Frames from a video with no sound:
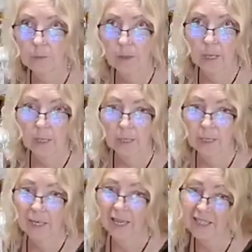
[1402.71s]
and
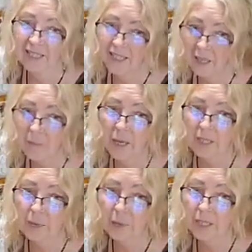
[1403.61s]
it has some
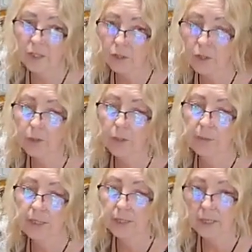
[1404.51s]
antibacterial. They've
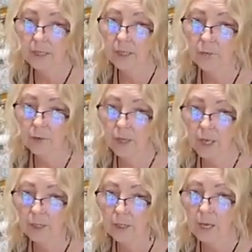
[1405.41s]
been studying for that.